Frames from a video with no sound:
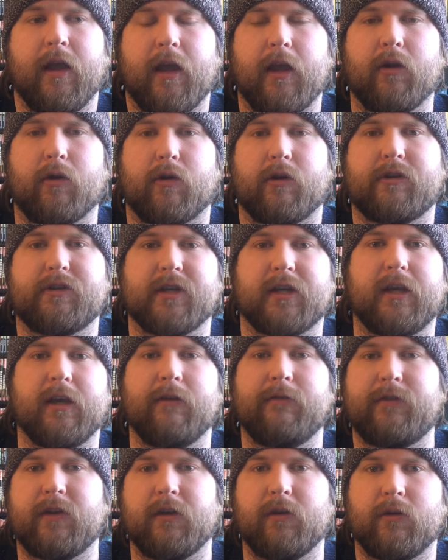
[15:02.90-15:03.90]
in order to
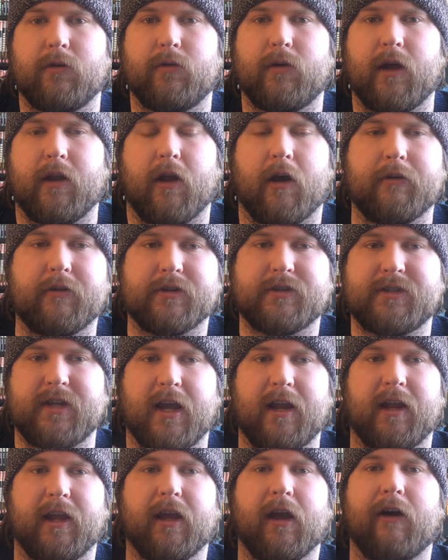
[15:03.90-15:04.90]
give you an
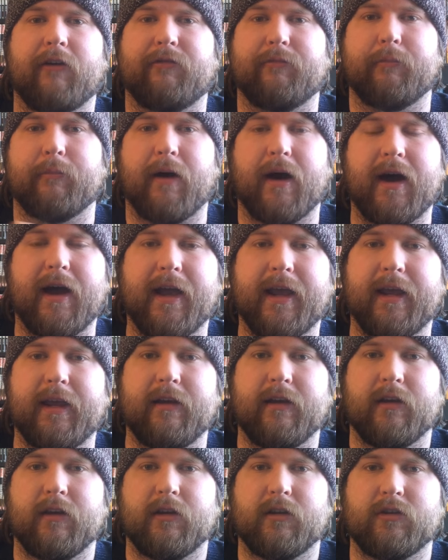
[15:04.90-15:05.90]
understanding of my
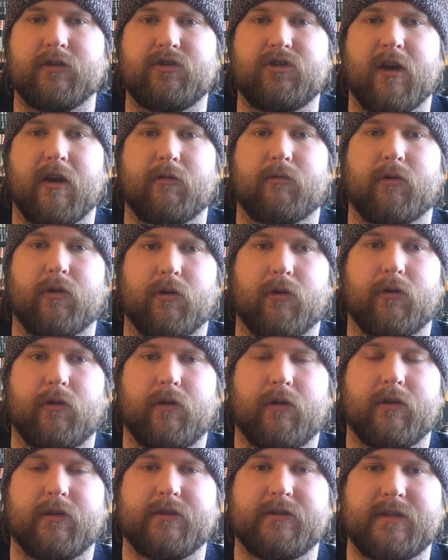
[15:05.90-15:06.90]
general
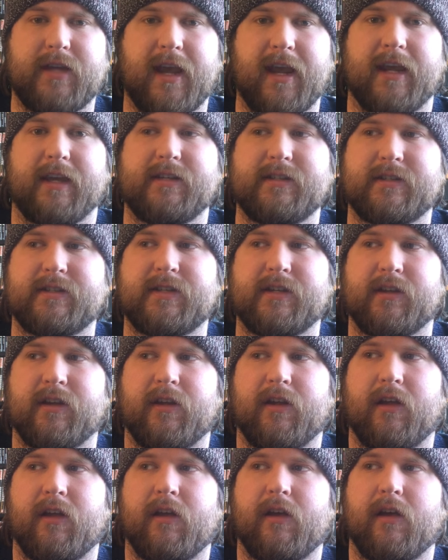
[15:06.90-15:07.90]
tastes,
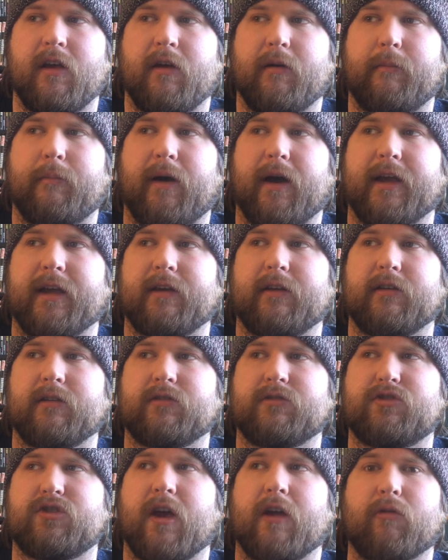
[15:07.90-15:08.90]
my
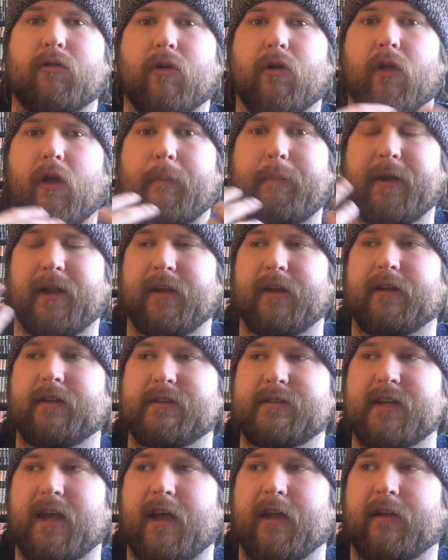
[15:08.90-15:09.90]
general
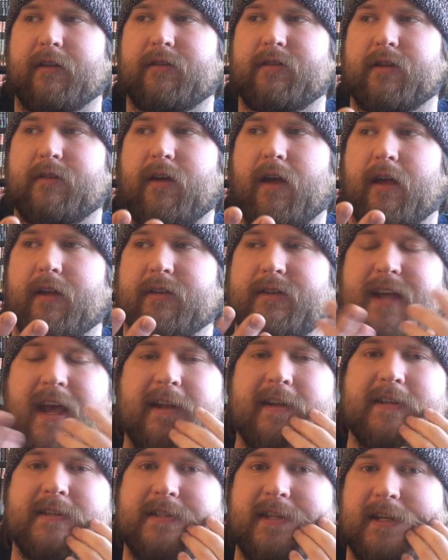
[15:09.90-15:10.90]
opinions and
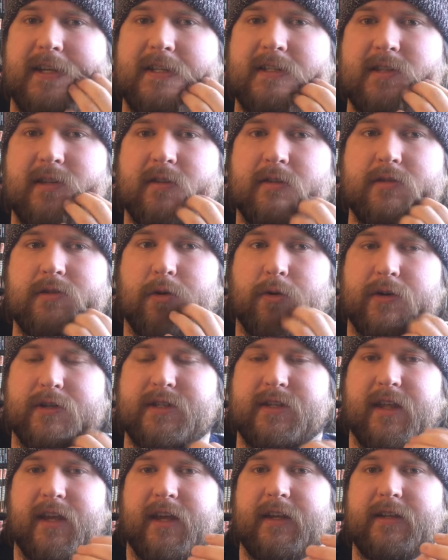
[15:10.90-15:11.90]
tendencies
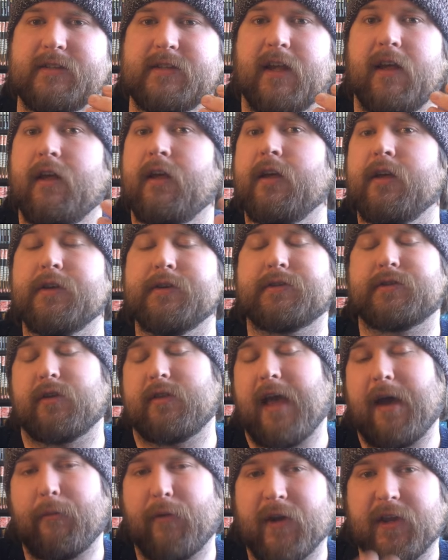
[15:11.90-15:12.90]
towards things, so
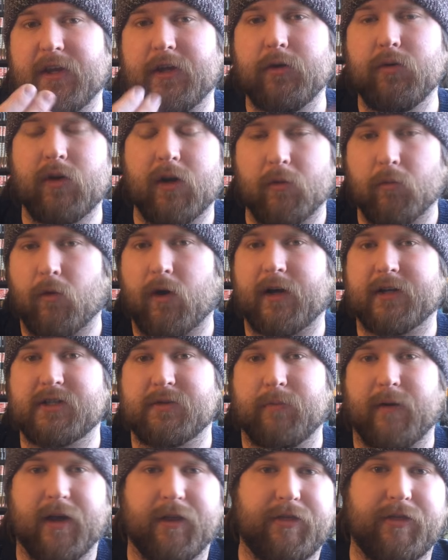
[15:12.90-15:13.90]
that way you can
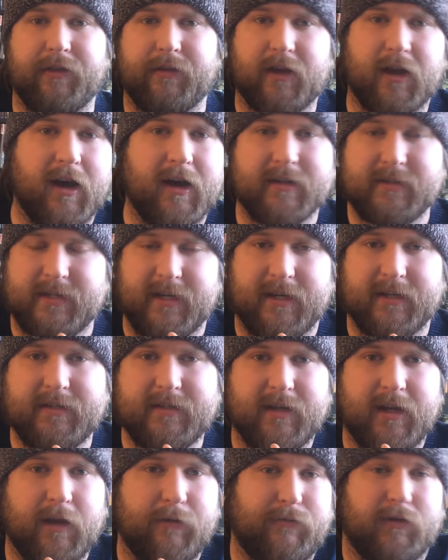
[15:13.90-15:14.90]
watch my
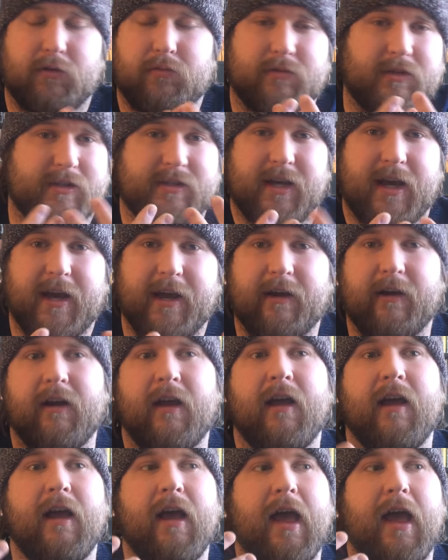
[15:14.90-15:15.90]
content, if you desire,
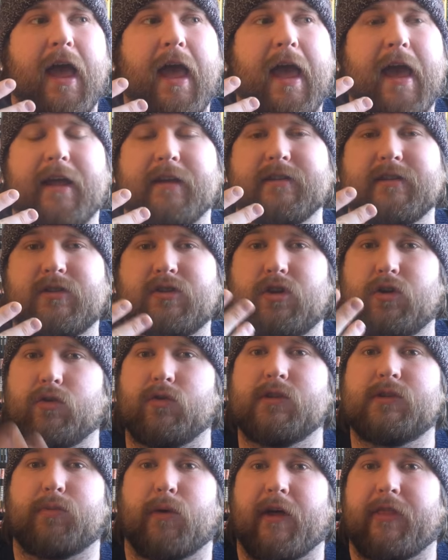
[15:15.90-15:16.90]
and
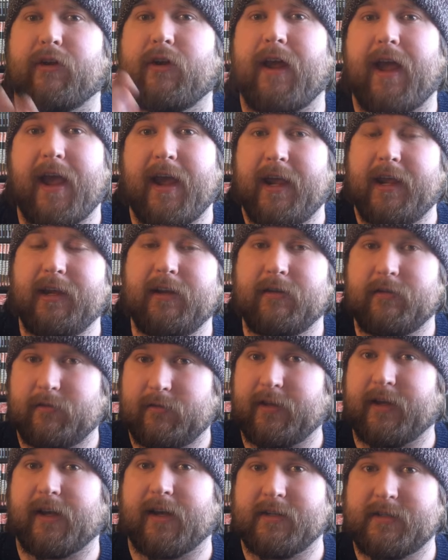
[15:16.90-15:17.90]
choose whether A,
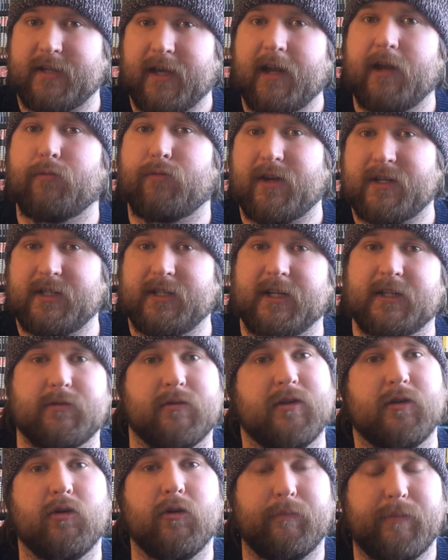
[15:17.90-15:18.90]
like I said, it resonates
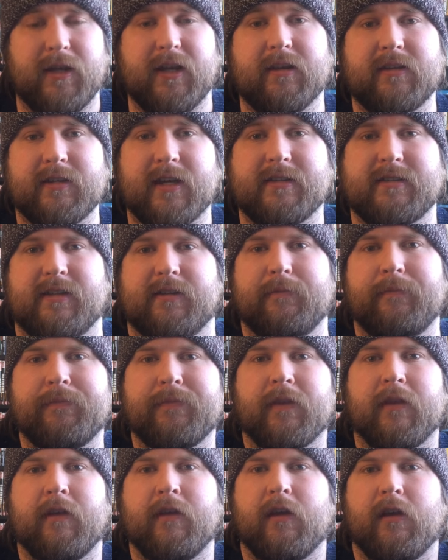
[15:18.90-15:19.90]
with you, or B, it doesn't.
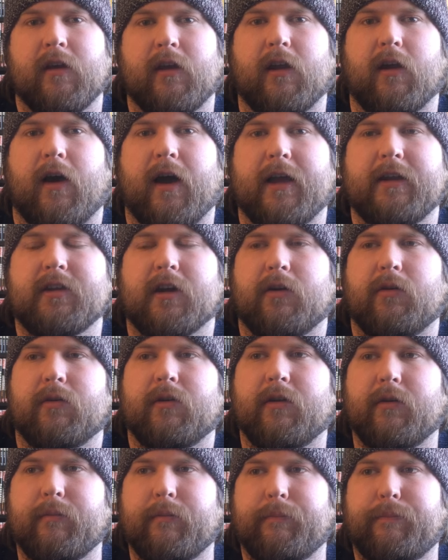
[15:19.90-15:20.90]
You know, I
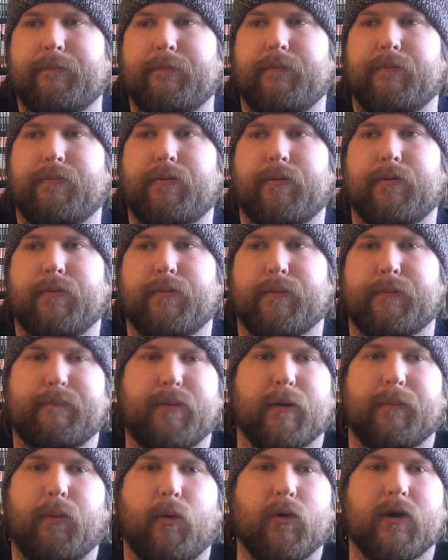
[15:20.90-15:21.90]
don't
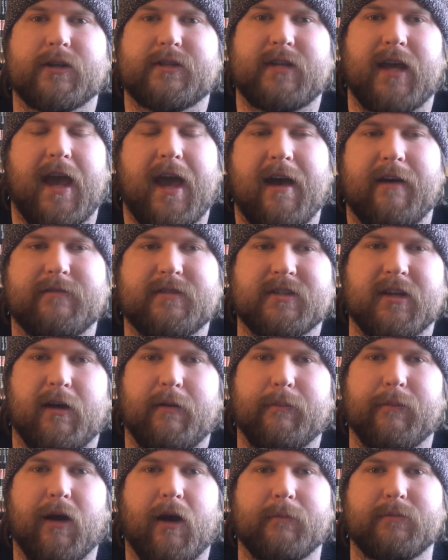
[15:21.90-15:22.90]
purport to have
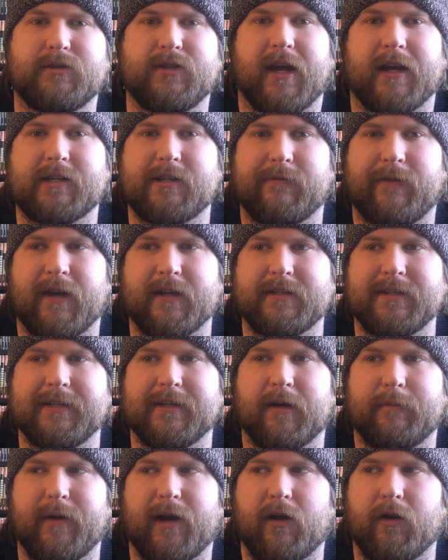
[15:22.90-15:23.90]
some objective
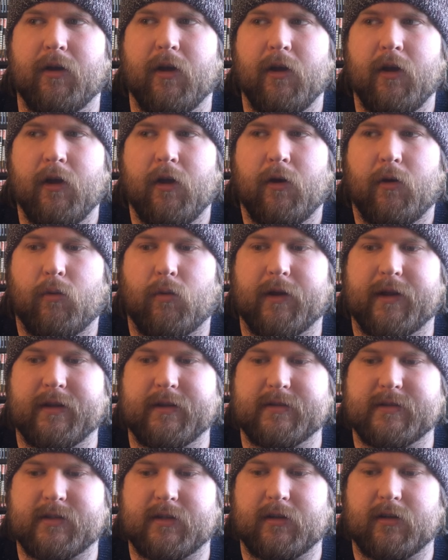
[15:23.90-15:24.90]
idea about what
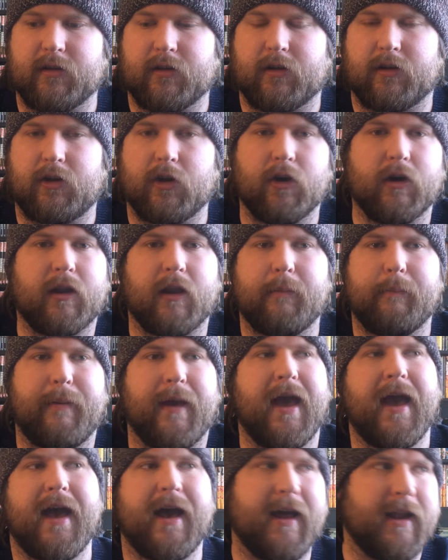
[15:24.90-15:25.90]
is good and
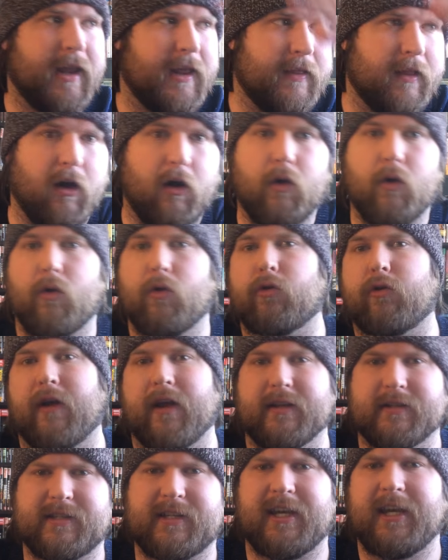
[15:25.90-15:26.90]
bad in the whole
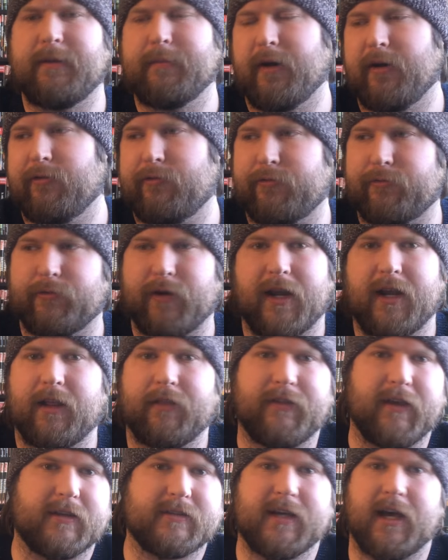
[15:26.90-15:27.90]
grand scheme of
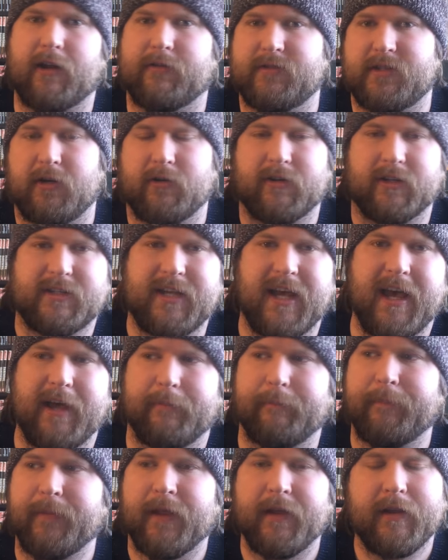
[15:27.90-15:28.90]
rating things out of 0 to
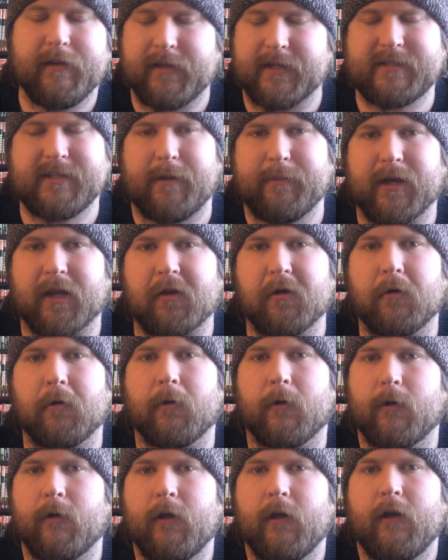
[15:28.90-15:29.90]
10. That's not my
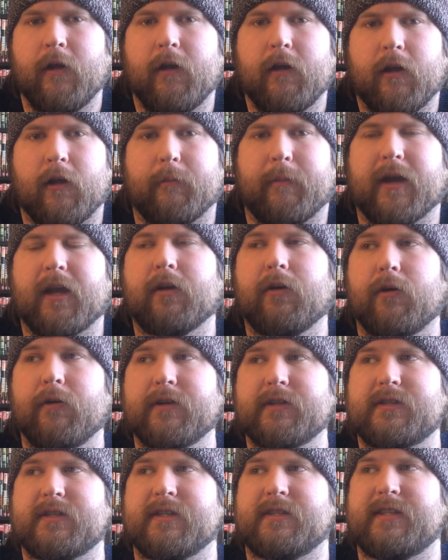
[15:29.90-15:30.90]
goal. You know, my
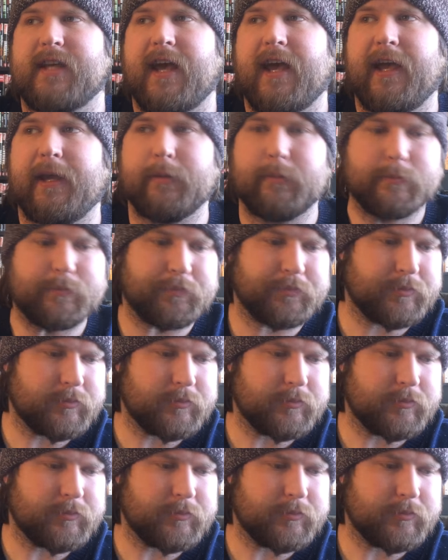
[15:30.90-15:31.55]
goal is to say,